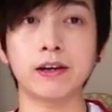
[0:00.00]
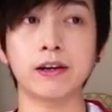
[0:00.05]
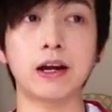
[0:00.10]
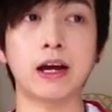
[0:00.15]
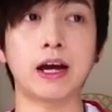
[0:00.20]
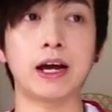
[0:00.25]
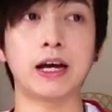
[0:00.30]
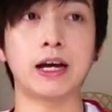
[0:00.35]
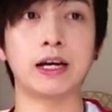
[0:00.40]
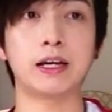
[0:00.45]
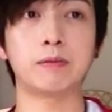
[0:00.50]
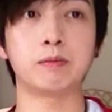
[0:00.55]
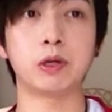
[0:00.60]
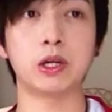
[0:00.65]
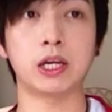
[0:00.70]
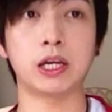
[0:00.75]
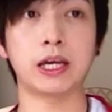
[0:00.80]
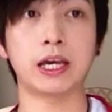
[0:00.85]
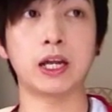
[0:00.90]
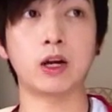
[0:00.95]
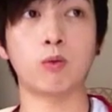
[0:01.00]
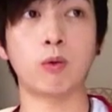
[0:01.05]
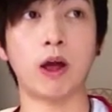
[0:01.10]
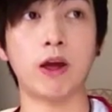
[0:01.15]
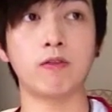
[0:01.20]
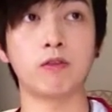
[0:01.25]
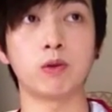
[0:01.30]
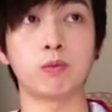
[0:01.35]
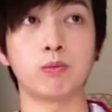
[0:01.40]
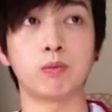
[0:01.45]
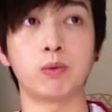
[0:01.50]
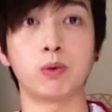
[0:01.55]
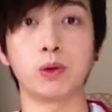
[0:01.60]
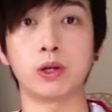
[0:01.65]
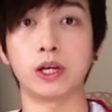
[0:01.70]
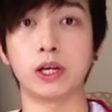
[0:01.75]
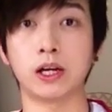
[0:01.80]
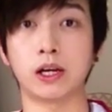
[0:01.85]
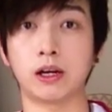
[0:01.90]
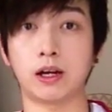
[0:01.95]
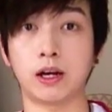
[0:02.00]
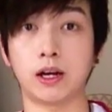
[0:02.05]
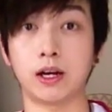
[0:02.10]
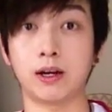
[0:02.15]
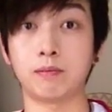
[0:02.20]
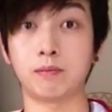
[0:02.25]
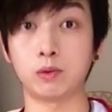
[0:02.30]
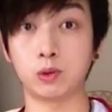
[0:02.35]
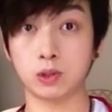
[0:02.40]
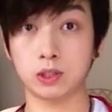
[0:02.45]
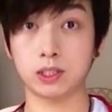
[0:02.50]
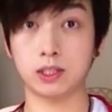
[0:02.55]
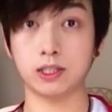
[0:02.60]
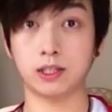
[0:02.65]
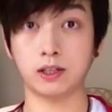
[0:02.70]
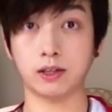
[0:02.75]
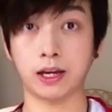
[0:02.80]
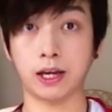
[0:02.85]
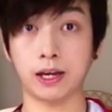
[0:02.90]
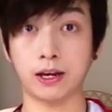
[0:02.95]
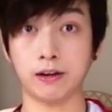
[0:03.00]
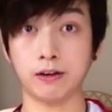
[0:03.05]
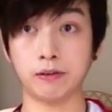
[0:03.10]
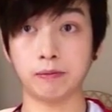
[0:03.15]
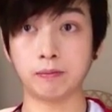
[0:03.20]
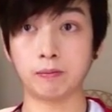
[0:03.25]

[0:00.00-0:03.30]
you can get away with putting mousse in your hair,